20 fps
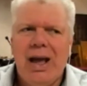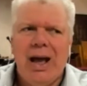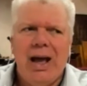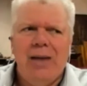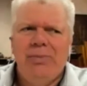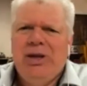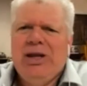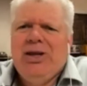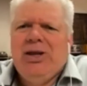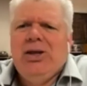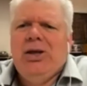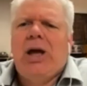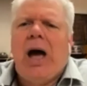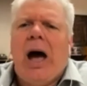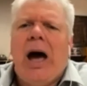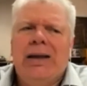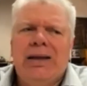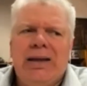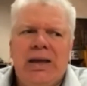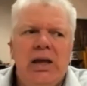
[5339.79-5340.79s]
I mean
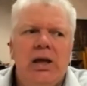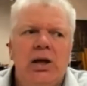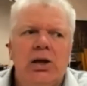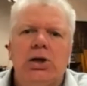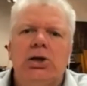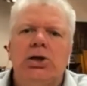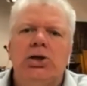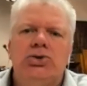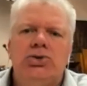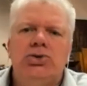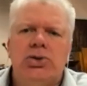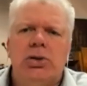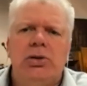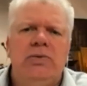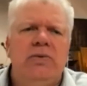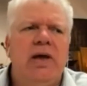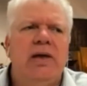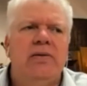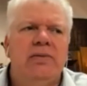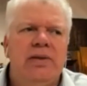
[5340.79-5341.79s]
I can't control
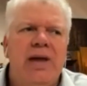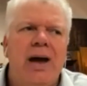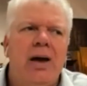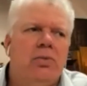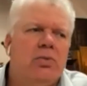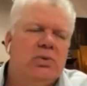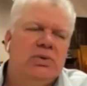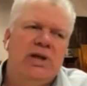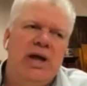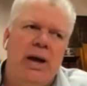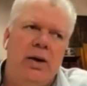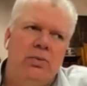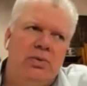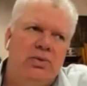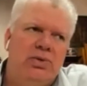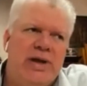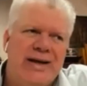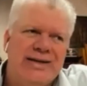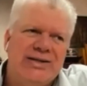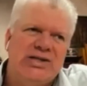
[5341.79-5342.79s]
that, that that
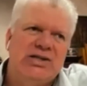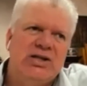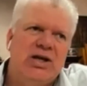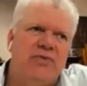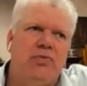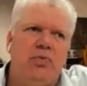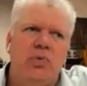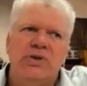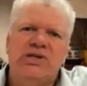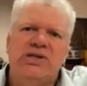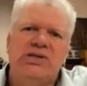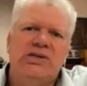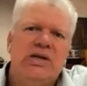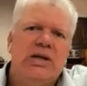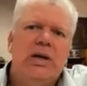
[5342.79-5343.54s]
that stuff was